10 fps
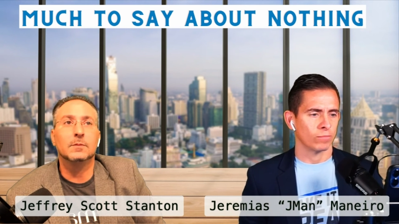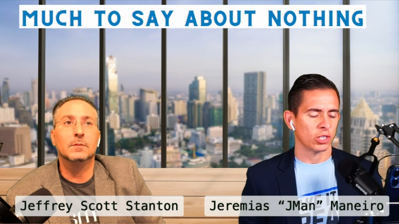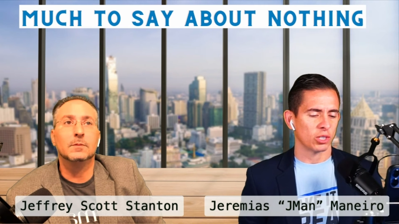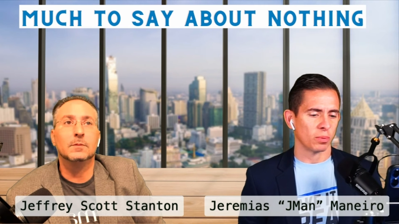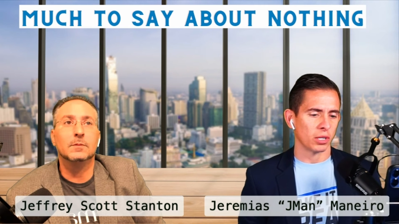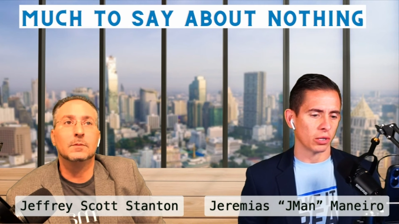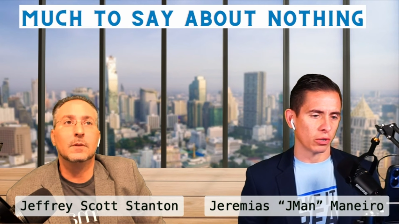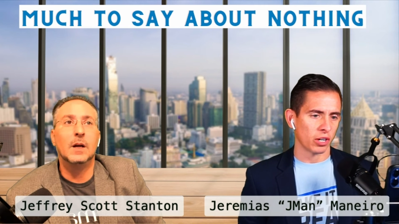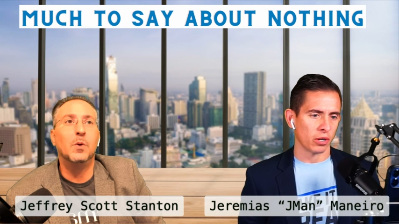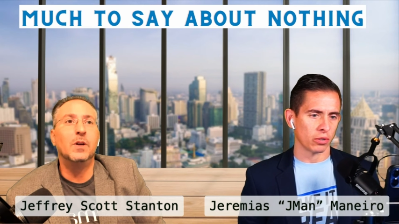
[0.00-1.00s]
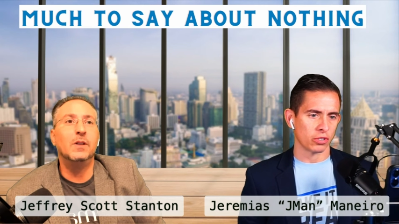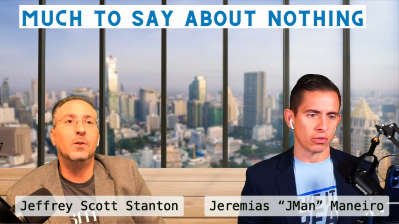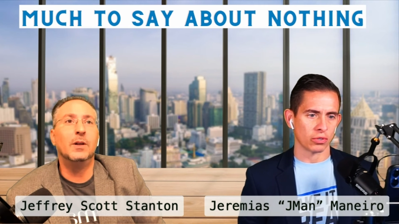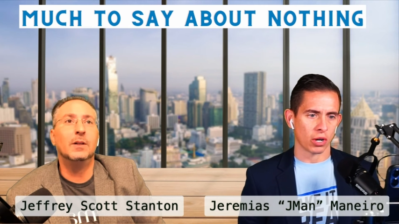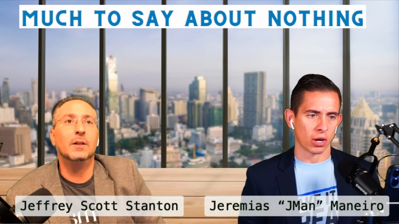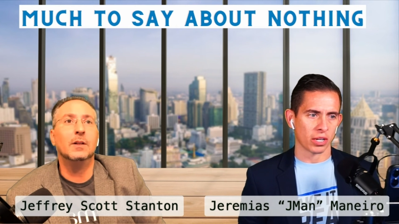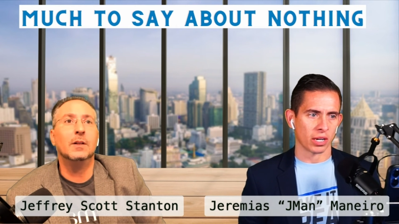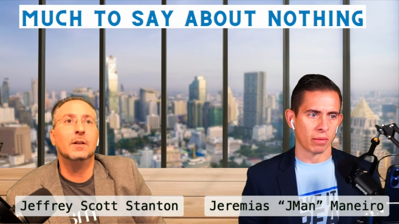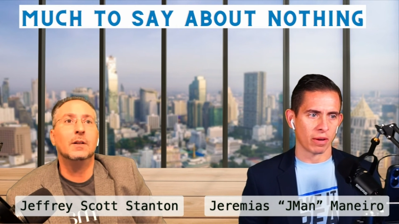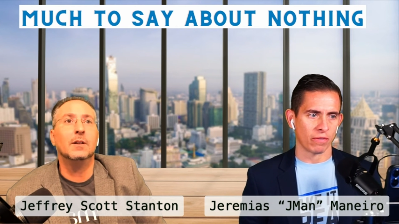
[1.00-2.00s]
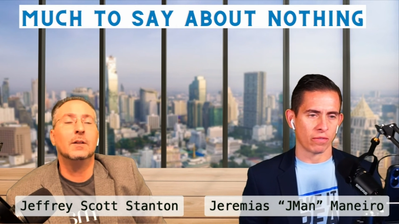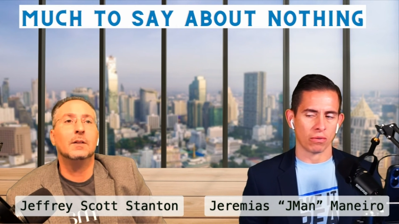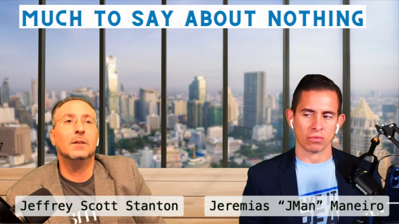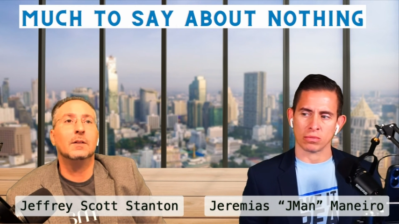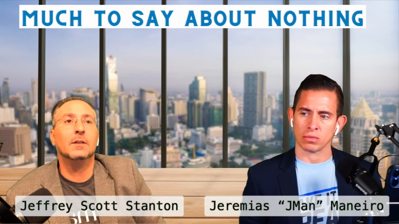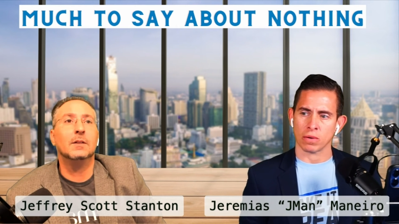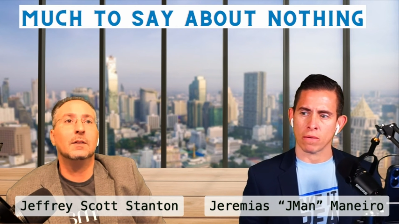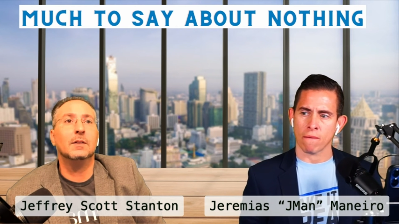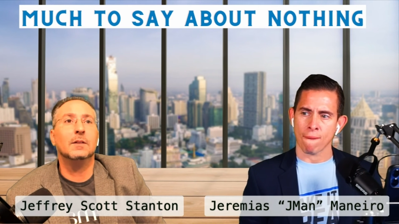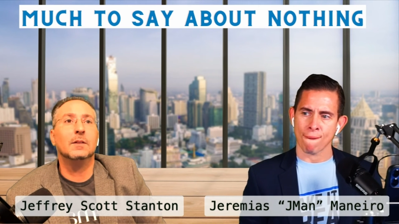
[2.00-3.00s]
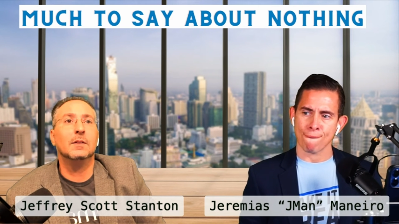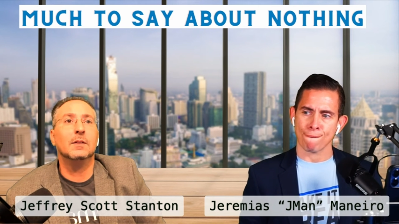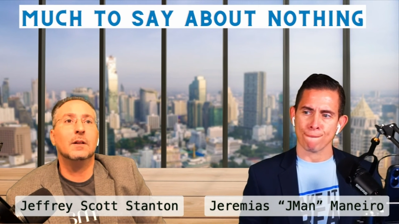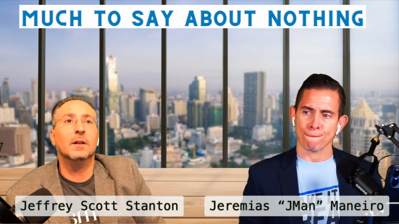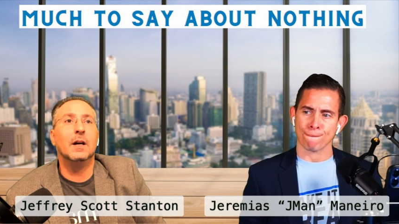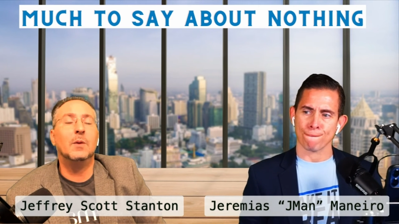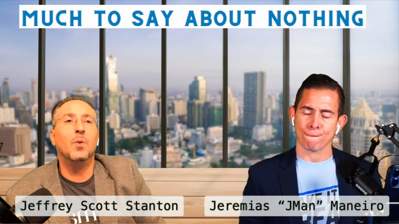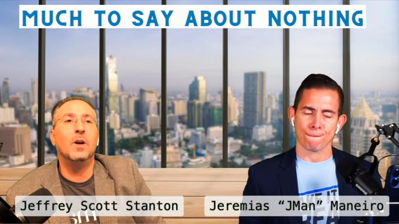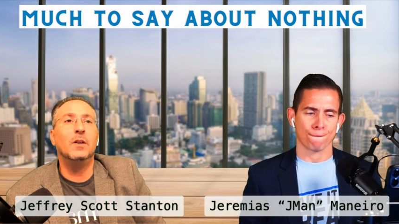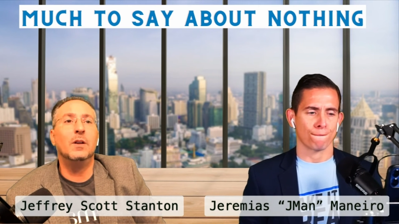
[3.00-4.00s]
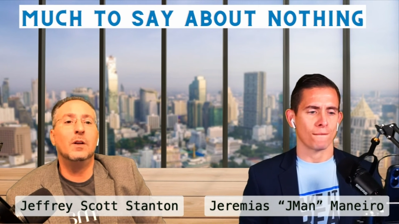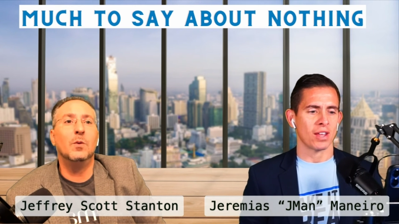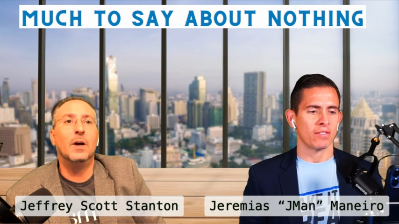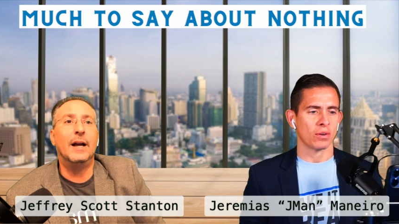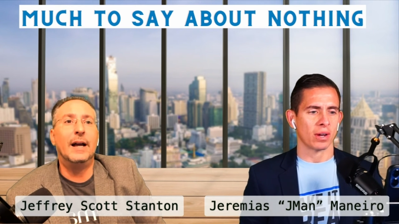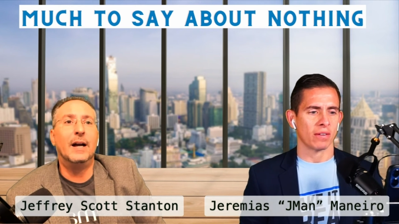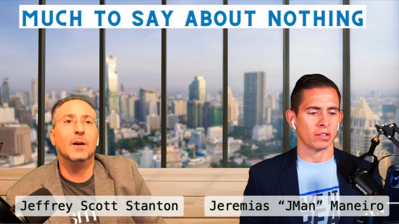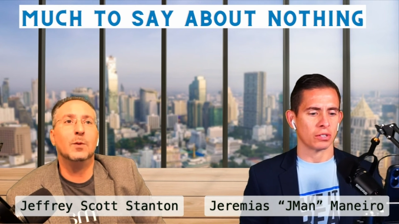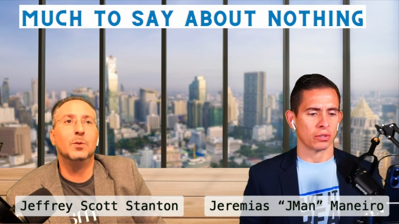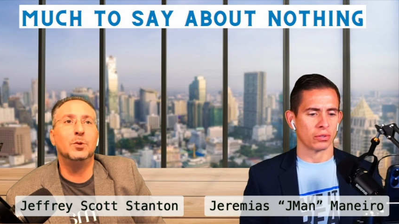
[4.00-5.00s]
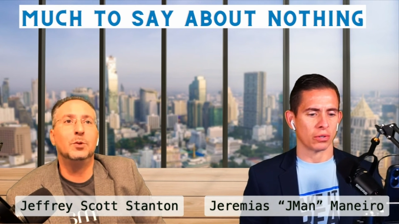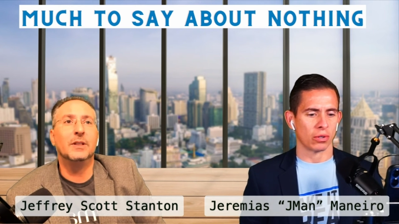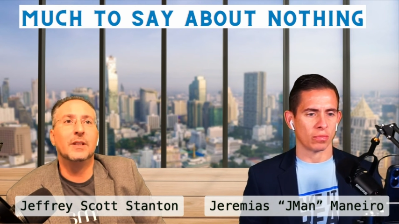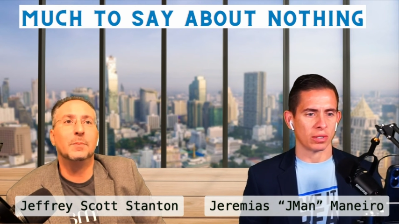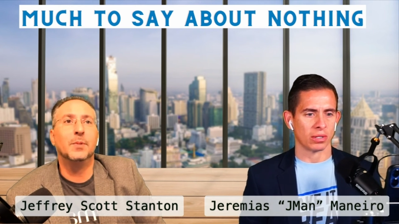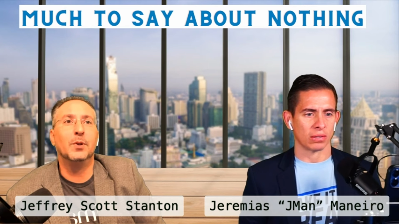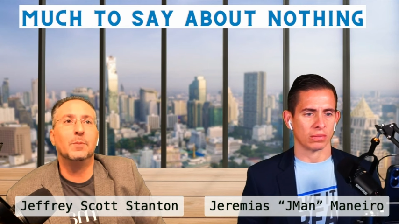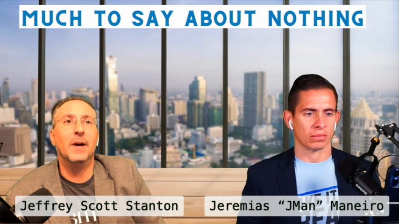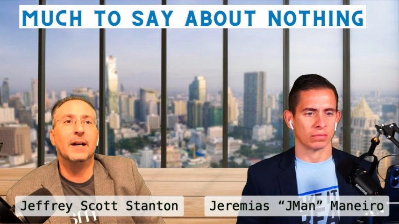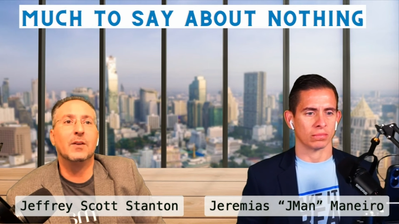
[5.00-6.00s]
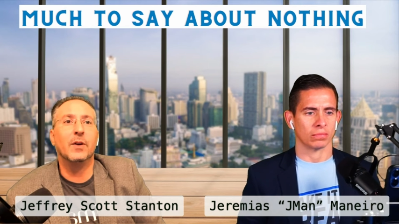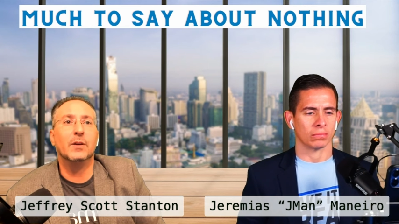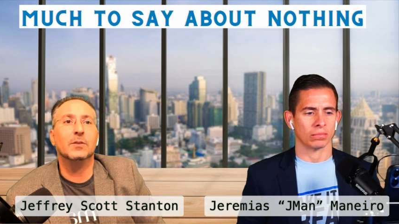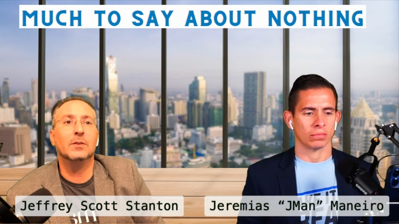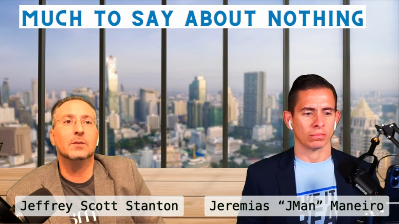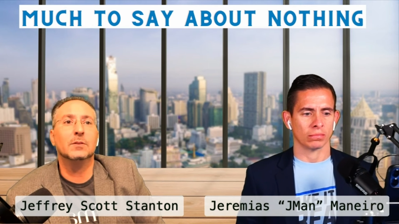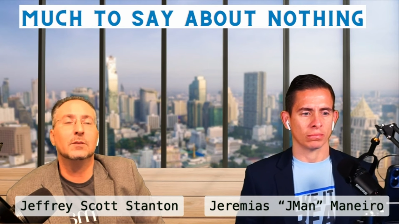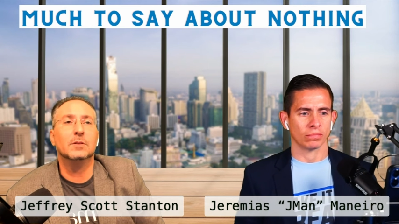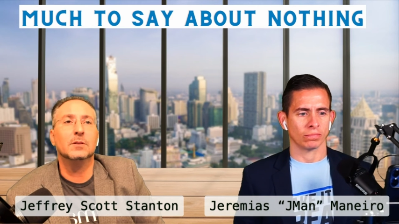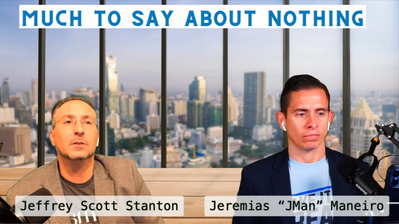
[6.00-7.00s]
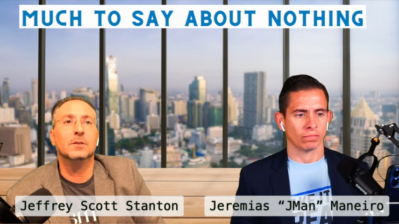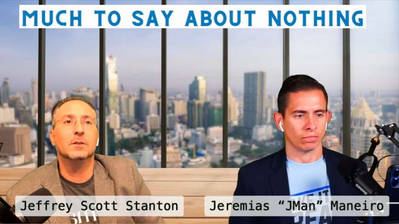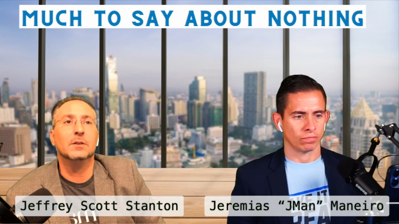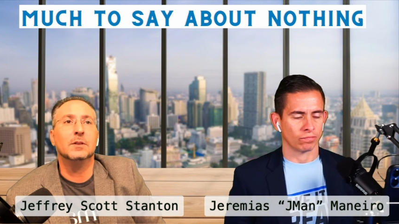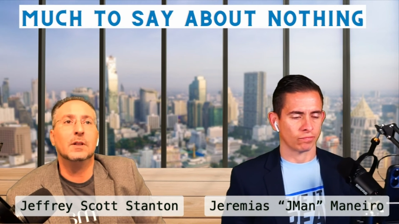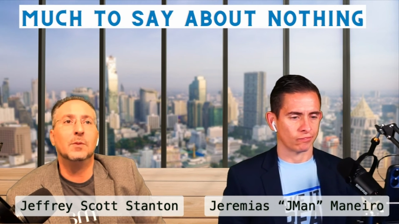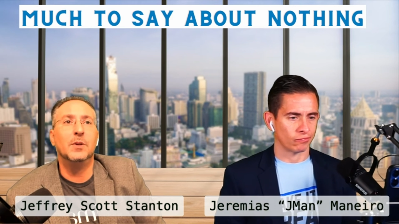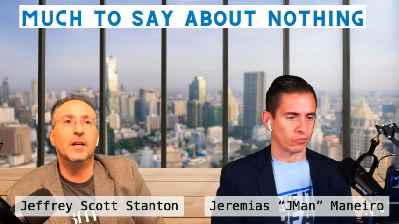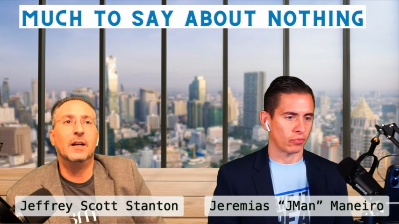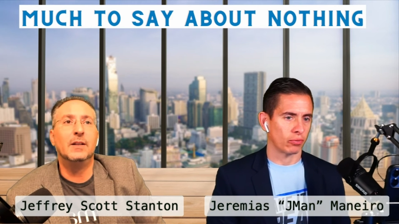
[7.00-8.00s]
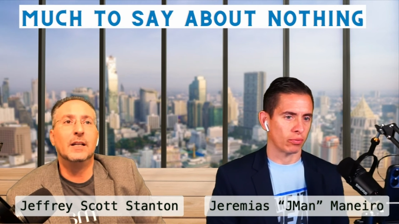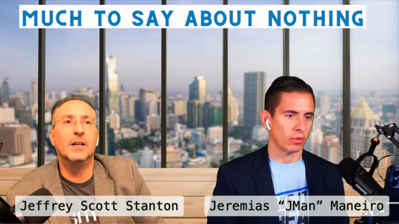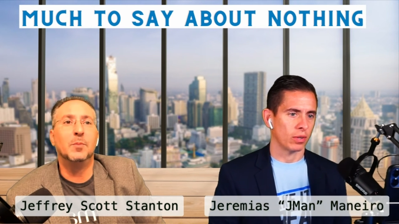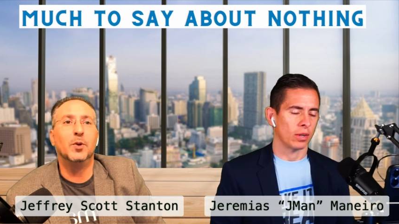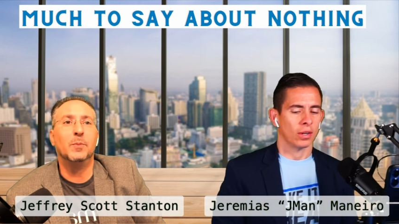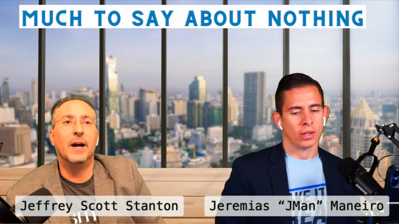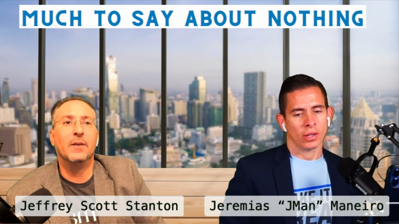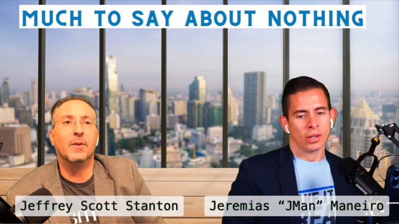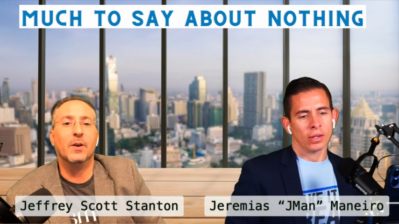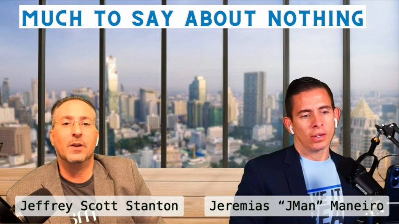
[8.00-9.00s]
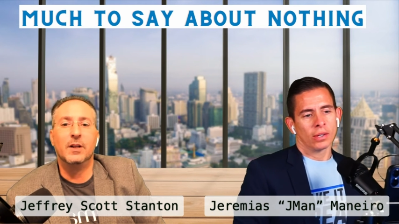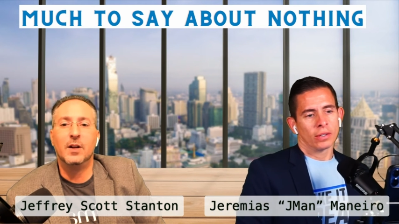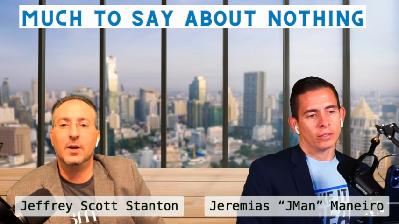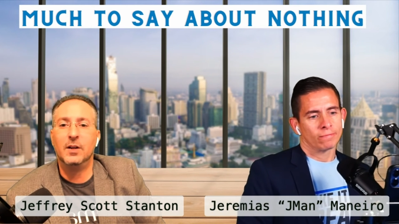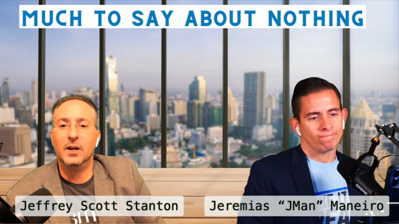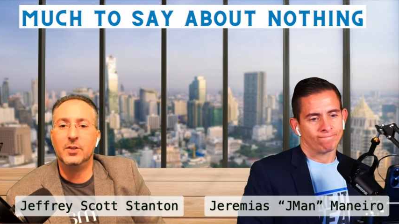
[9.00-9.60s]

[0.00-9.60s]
Speaker 1: speaker hears you talking on my phone.
Speaker 2: I want to know how you get that down. blurred background. I wonder how you're getting that blurred background on,